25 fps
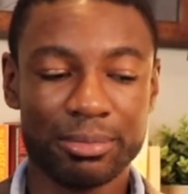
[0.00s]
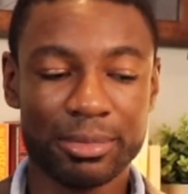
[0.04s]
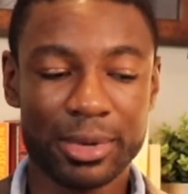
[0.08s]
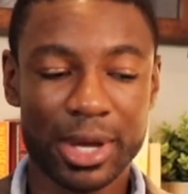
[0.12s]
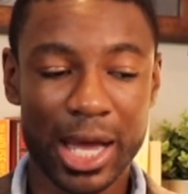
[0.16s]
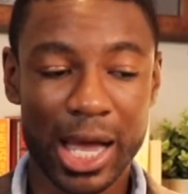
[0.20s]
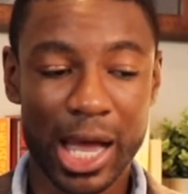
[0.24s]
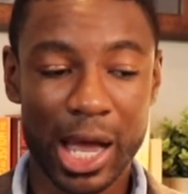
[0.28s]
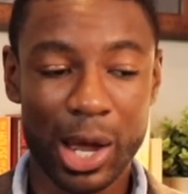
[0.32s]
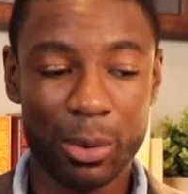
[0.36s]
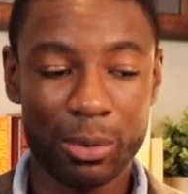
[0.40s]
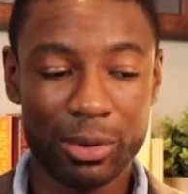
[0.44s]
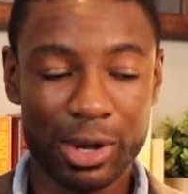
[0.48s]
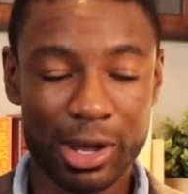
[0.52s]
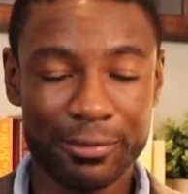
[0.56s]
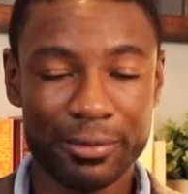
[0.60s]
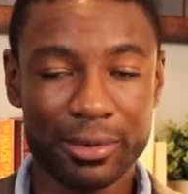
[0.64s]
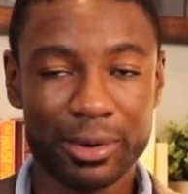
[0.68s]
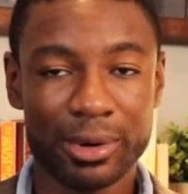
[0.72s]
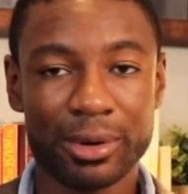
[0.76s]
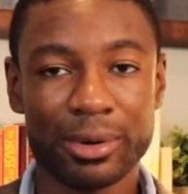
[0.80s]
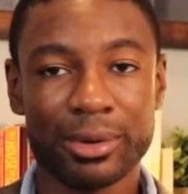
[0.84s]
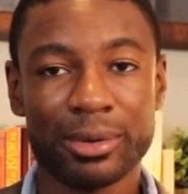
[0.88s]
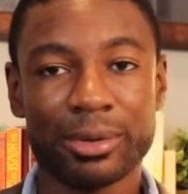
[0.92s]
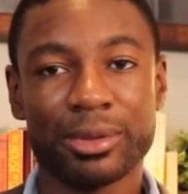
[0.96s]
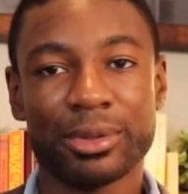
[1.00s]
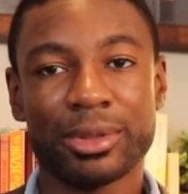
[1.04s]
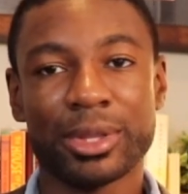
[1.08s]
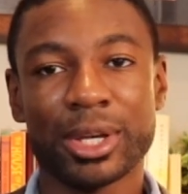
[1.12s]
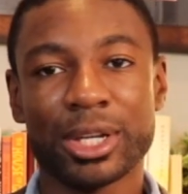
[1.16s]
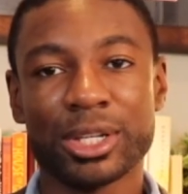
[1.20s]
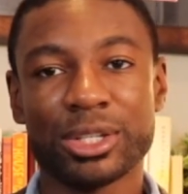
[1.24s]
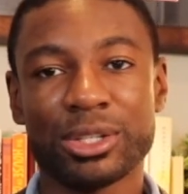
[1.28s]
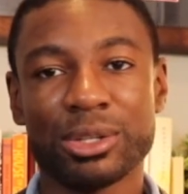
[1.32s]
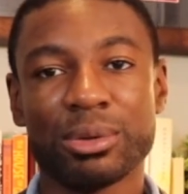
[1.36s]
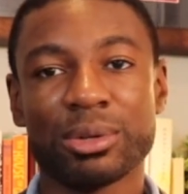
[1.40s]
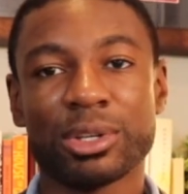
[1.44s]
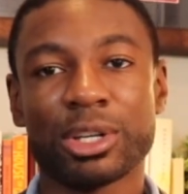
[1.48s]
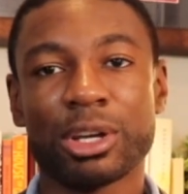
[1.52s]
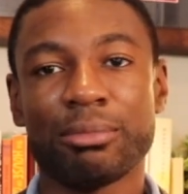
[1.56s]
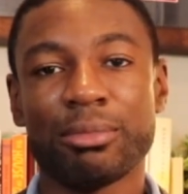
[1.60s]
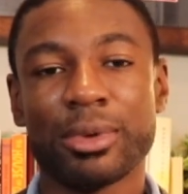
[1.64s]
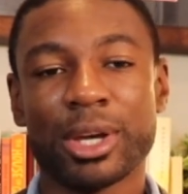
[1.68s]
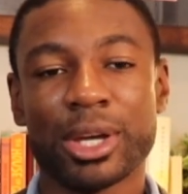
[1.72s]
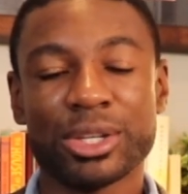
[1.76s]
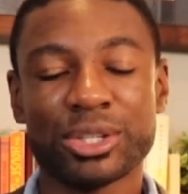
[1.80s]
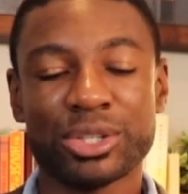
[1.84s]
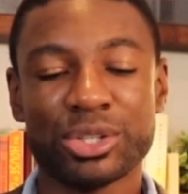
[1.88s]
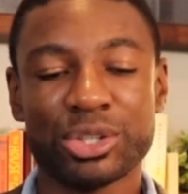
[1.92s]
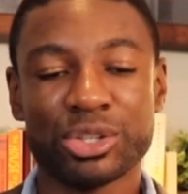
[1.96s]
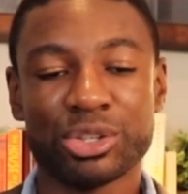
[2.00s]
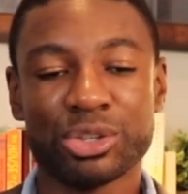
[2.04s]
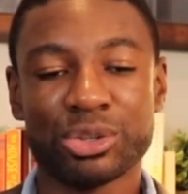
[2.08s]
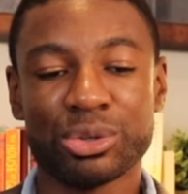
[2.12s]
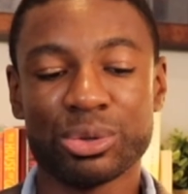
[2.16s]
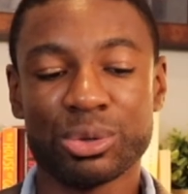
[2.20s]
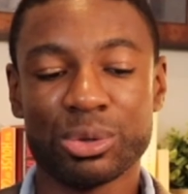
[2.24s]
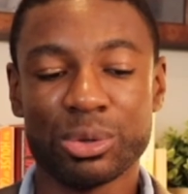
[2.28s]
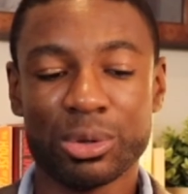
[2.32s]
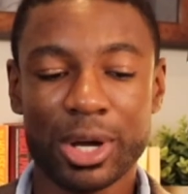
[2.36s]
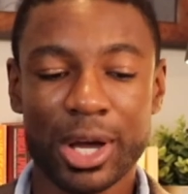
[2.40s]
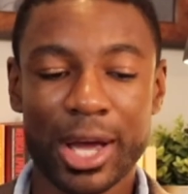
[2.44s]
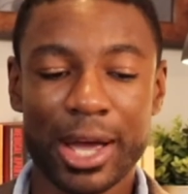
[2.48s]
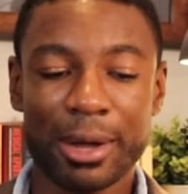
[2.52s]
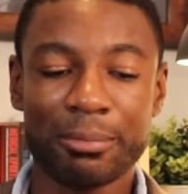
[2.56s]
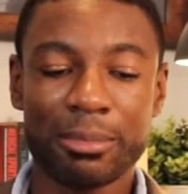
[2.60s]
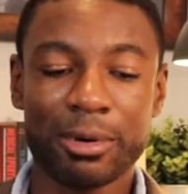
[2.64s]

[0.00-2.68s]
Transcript: however, they do commit to